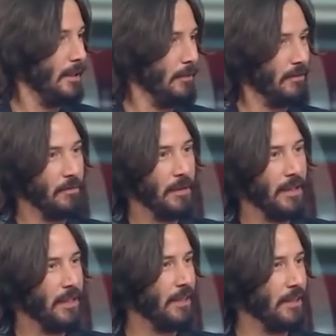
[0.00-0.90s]
um, of
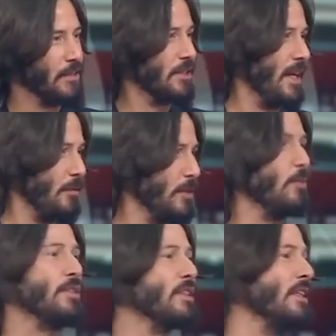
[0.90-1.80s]
me eating a
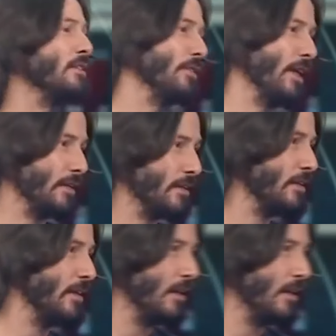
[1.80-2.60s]
sandwich. It was an internet.